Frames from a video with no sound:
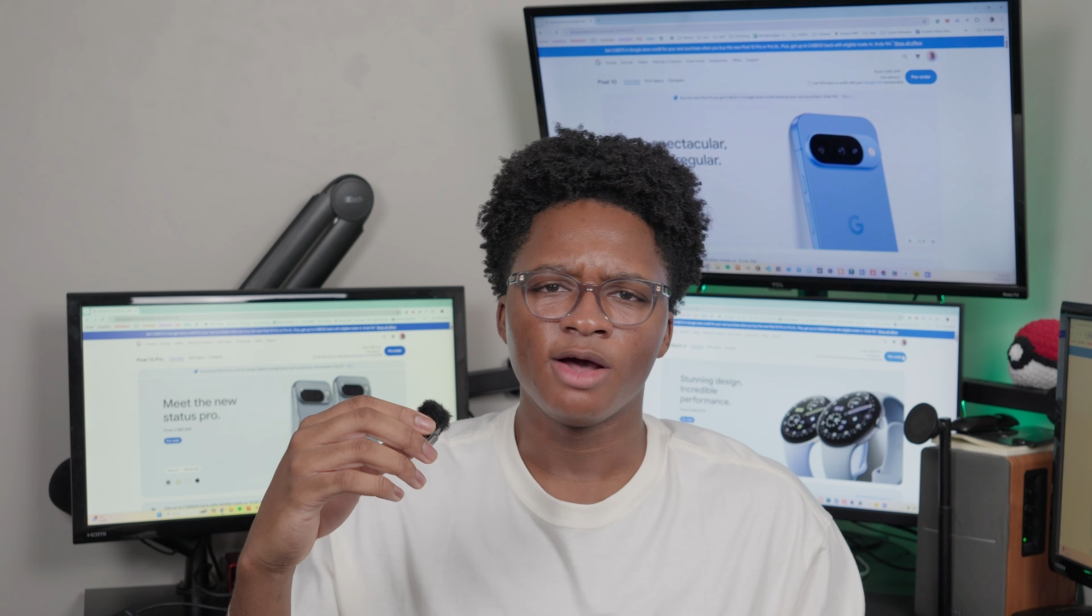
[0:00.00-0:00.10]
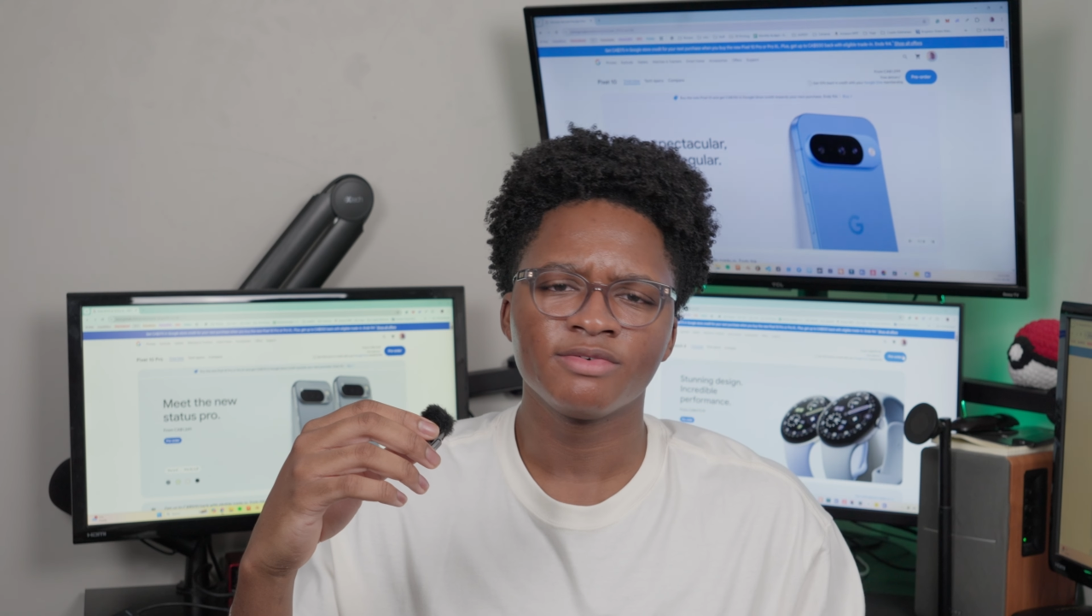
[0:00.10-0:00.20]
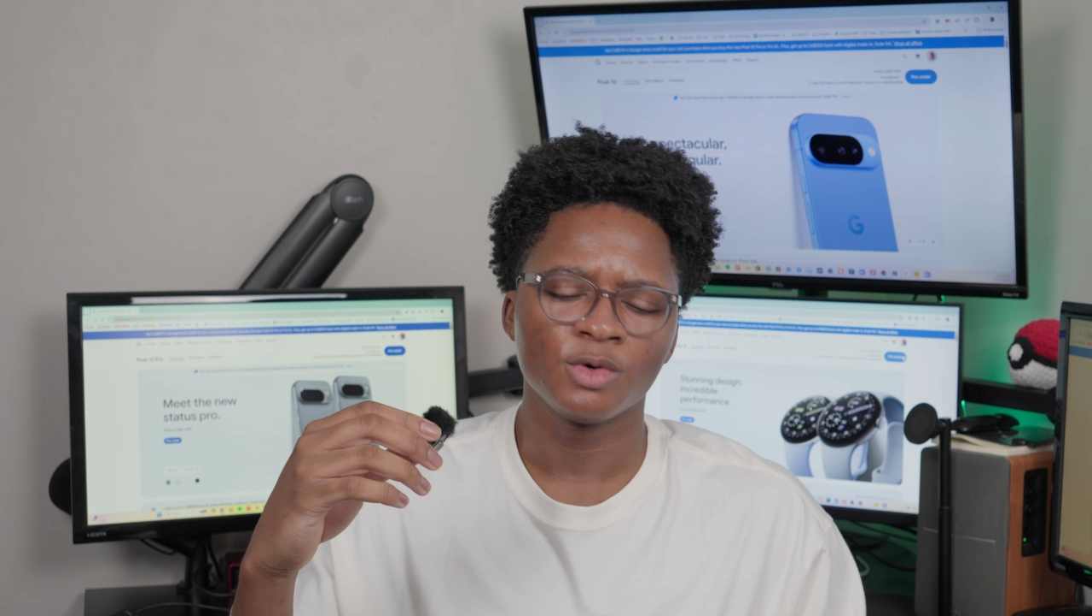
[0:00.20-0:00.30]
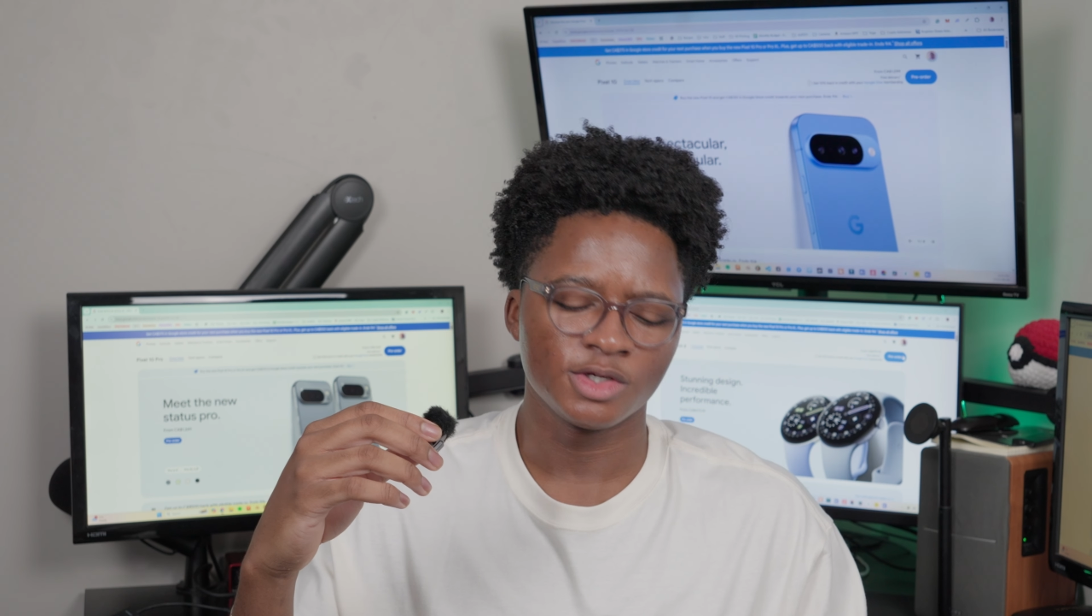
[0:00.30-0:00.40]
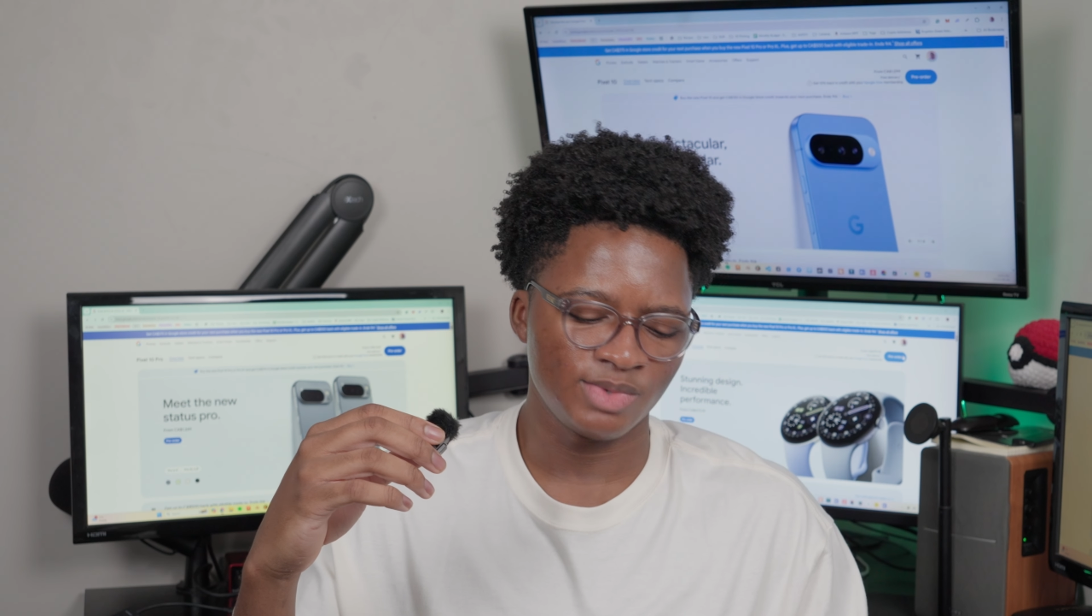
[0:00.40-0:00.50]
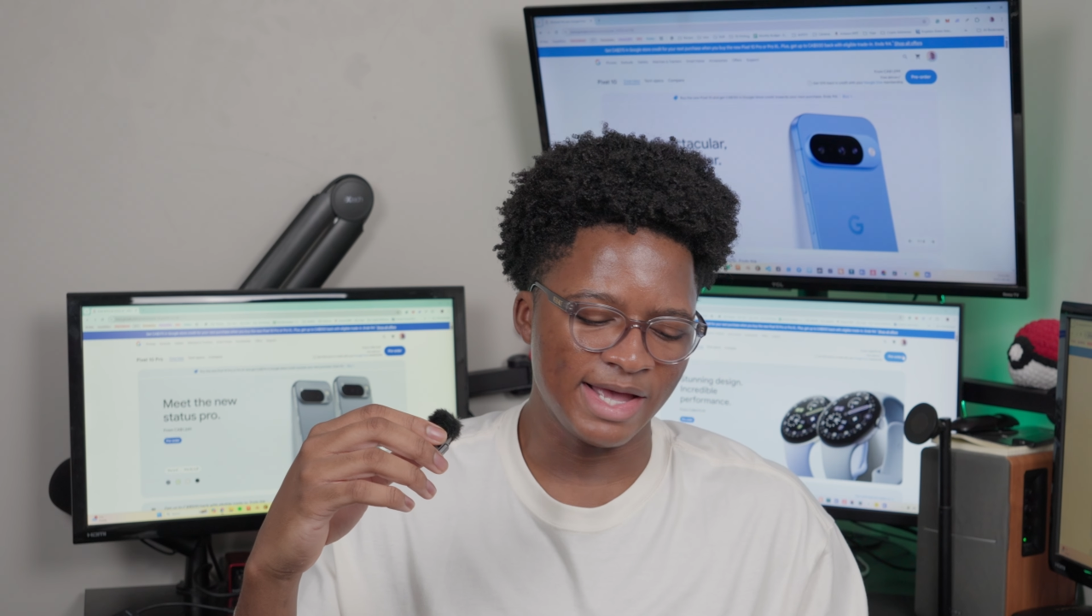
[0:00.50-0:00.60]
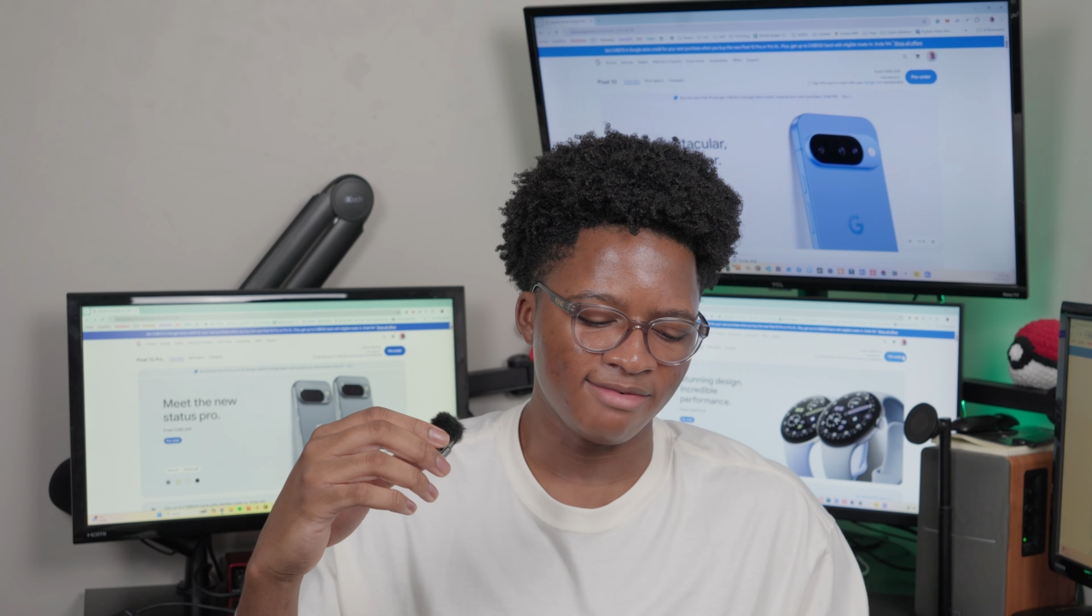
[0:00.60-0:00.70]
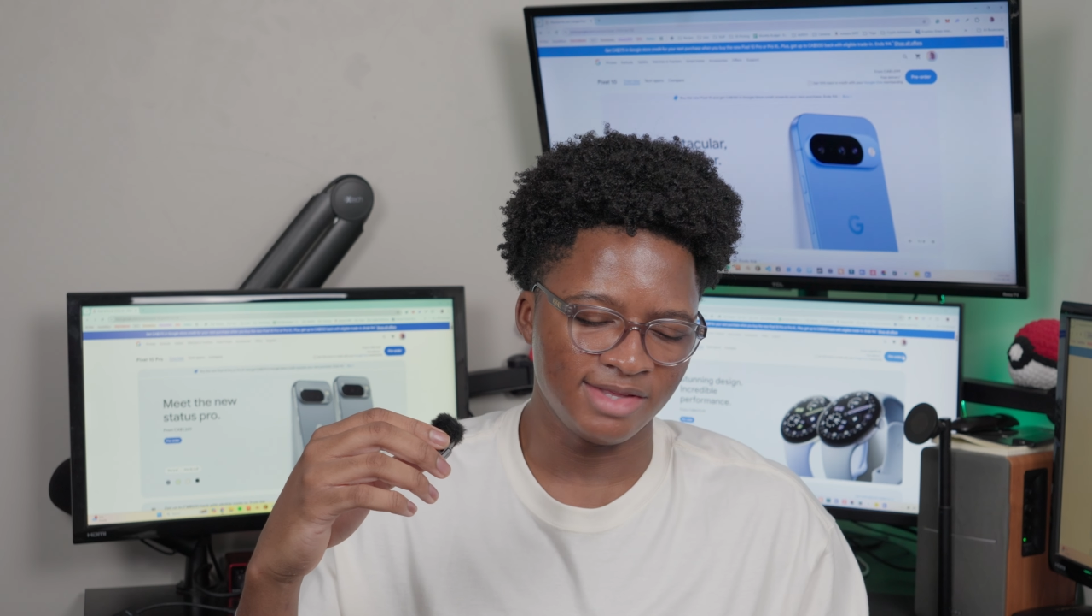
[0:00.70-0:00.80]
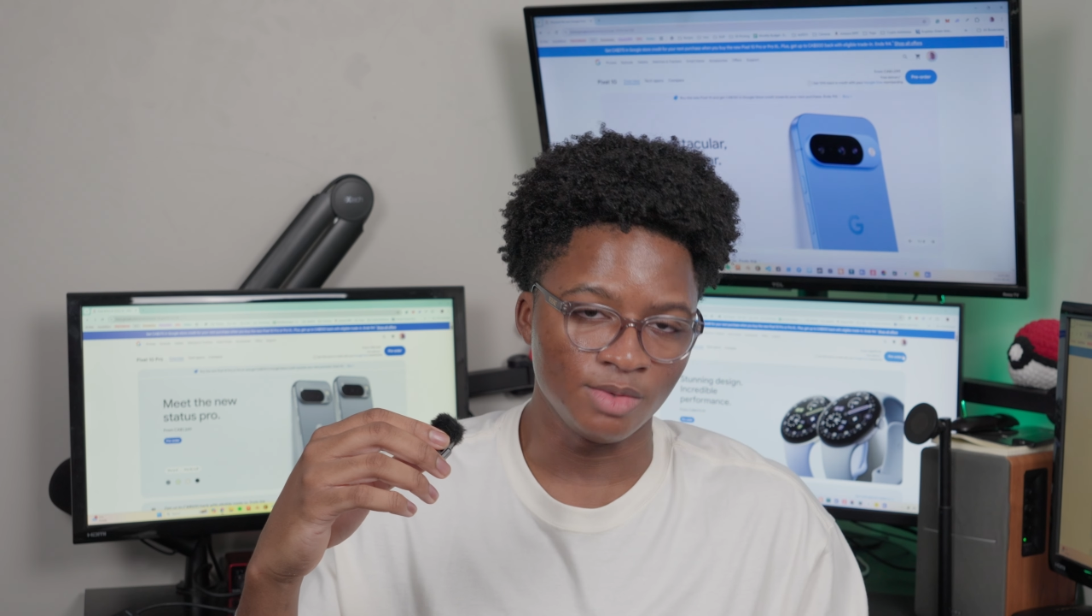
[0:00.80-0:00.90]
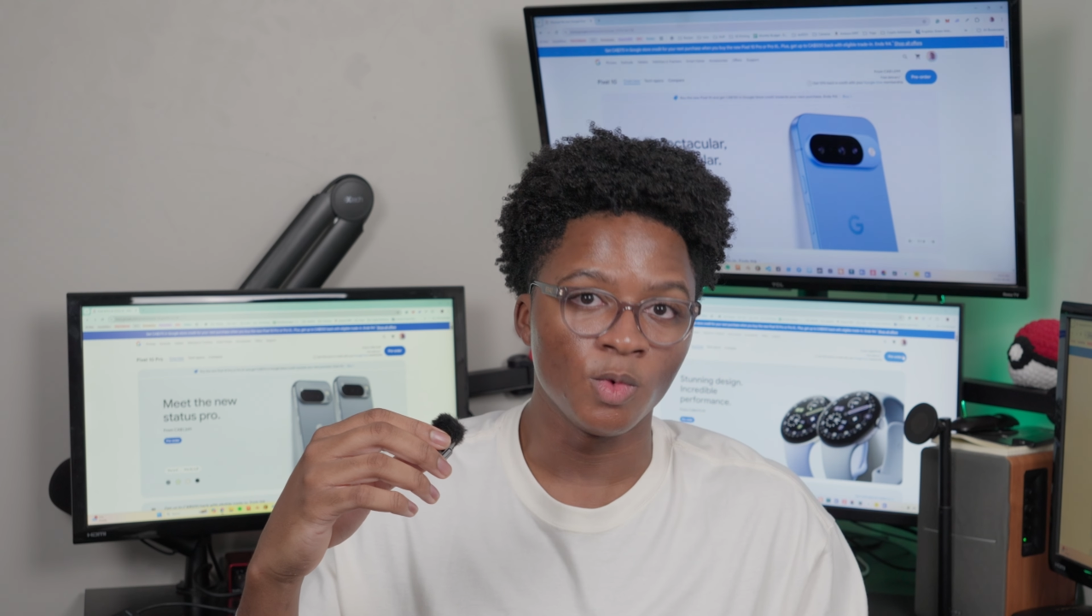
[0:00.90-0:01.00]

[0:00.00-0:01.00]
of course, we have the